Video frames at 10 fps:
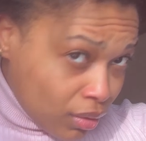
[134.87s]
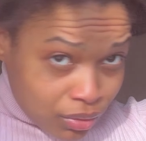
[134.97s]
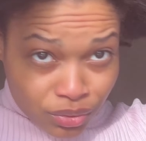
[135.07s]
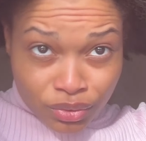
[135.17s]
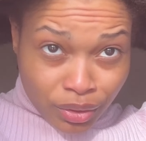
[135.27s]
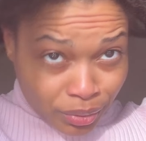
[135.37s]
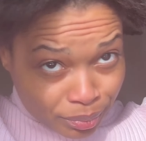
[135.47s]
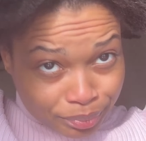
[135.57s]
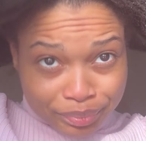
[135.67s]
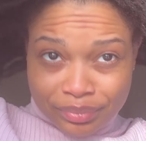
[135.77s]
So
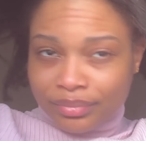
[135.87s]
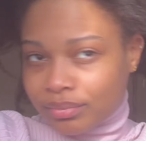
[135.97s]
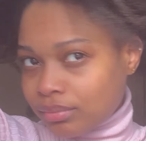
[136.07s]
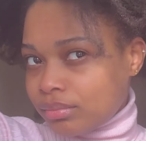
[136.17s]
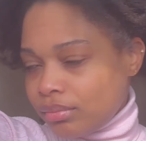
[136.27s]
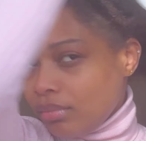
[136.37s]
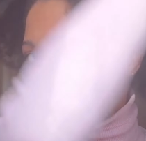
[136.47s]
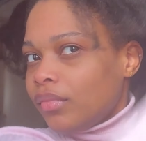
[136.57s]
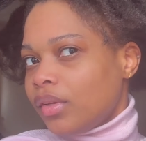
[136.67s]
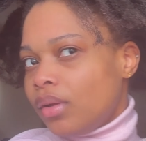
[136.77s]

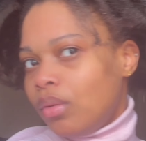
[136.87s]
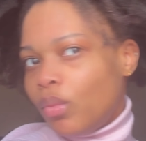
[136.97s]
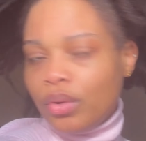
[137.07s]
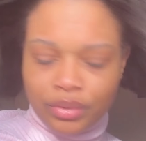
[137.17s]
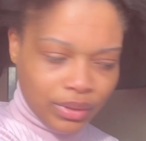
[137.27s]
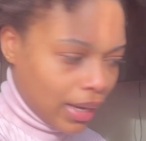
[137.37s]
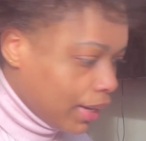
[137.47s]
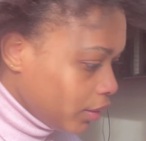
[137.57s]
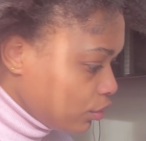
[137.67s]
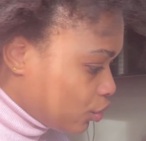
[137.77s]
what you
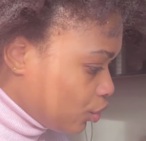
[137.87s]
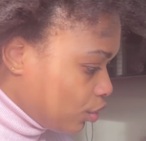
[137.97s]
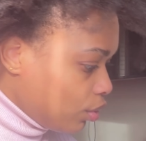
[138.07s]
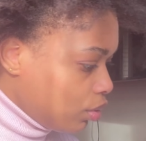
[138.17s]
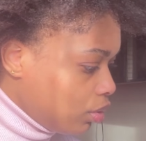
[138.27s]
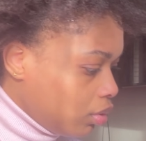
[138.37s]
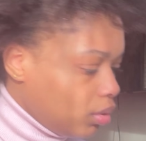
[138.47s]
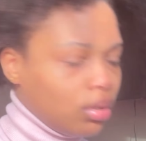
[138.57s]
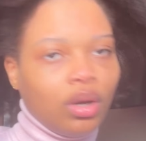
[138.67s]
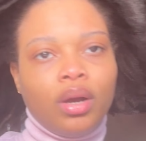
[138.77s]
can do
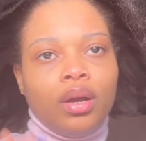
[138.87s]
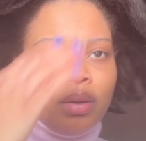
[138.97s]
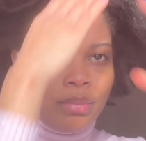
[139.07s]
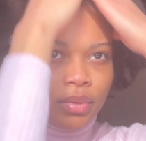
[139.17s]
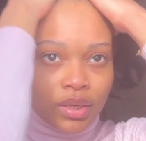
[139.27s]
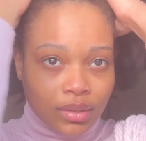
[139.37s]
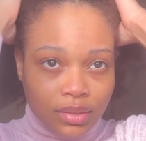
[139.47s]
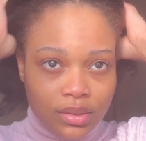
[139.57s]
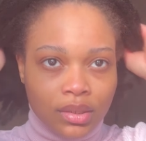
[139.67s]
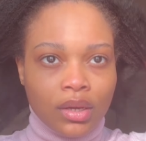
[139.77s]
um,
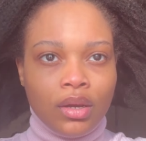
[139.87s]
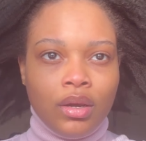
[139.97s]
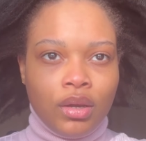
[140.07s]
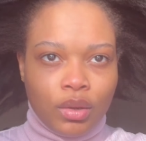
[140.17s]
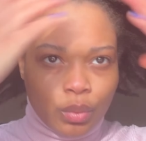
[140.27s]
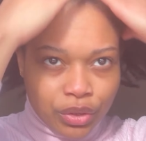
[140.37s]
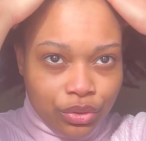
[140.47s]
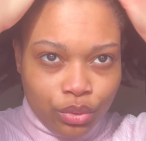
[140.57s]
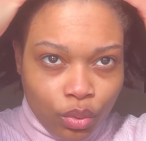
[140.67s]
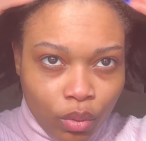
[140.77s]
is
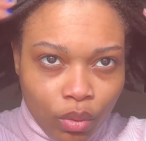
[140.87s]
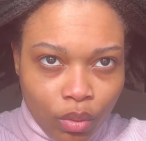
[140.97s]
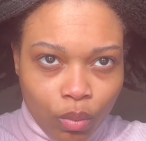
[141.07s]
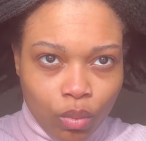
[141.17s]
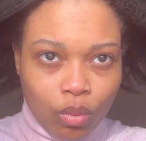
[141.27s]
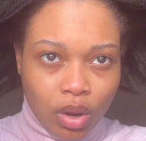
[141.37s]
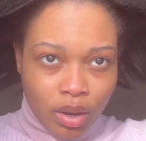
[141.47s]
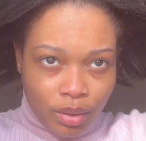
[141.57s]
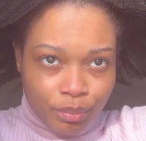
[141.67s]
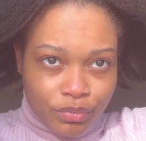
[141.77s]
with your
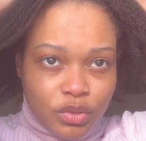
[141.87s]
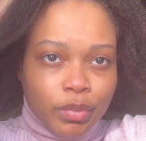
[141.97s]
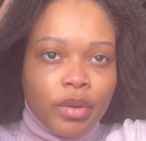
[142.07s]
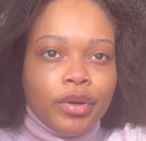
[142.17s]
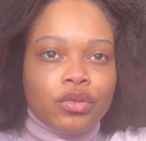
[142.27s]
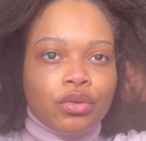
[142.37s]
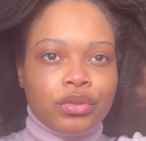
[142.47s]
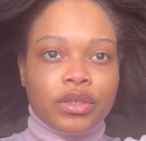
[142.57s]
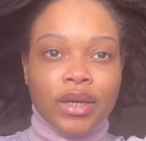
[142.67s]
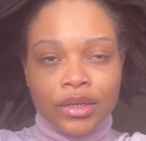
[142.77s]
um, spray bottle,
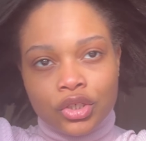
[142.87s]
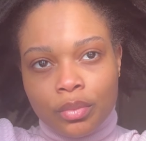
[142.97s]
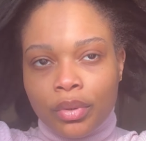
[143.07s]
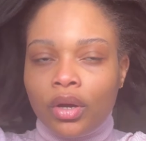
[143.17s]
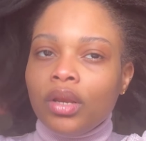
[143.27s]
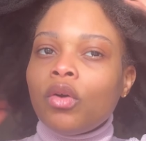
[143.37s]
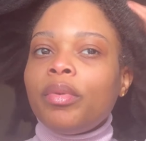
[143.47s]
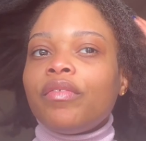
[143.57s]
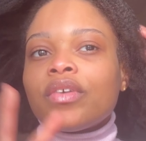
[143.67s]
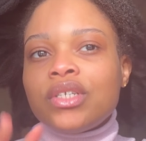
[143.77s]
you can actually put a little
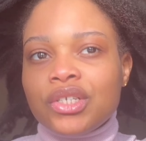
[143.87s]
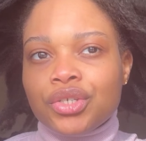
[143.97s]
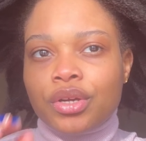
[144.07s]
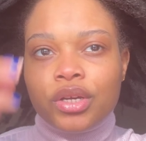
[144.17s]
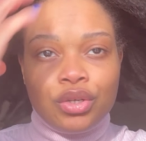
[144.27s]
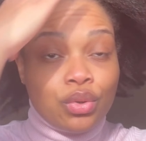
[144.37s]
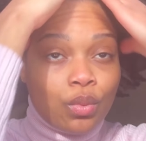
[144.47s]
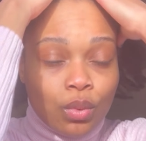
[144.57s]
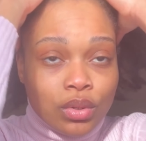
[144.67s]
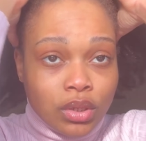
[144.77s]
bit of conditioner in your
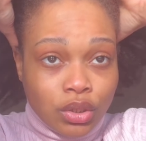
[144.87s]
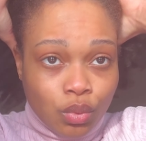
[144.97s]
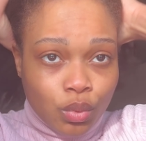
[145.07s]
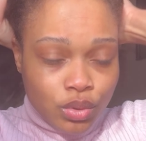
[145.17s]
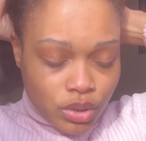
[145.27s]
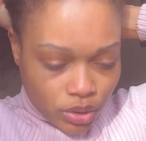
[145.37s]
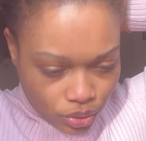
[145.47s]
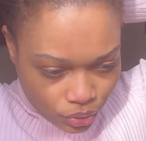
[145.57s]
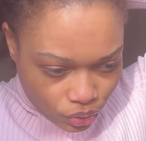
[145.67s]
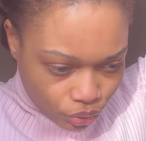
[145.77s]
water in your water,
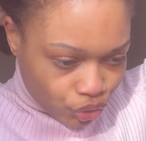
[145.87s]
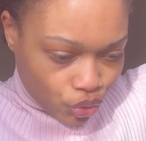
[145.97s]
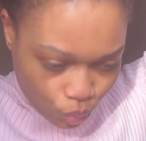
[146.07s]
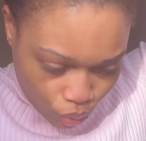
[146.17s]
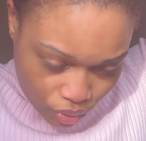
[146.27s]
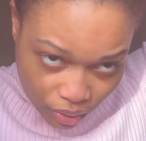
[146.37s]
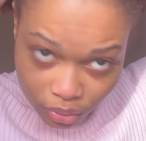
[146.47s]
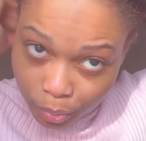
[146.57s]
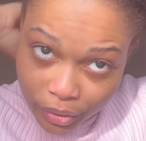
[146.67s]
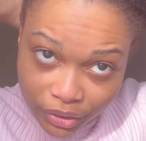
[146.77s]
so it's not just water
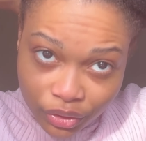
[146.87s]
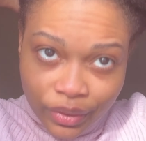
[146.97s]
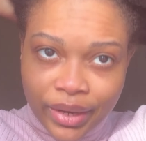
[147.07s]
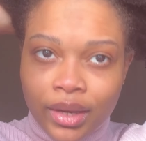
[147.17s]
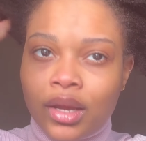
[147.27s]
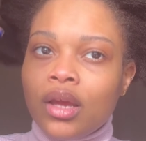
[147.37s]
you're putting in your hair,